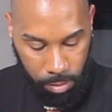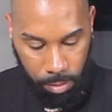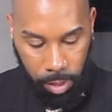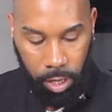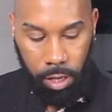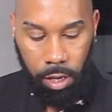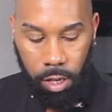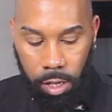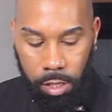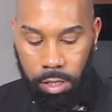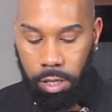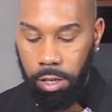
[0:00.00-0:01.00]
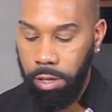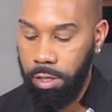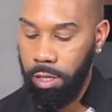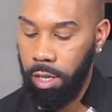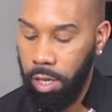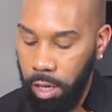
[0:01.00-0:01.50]
make it easier
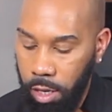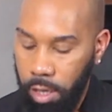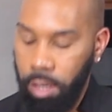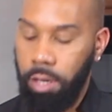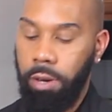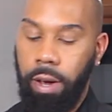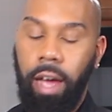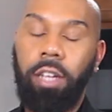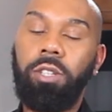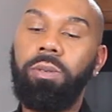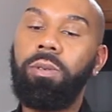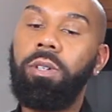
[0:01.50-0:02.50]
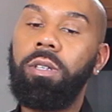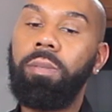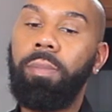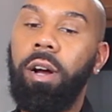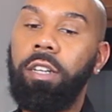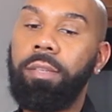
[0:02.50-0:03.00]
to get your actual
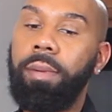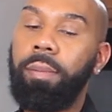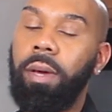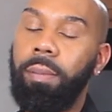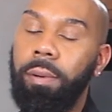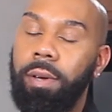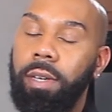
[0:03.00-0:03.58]
parchment paper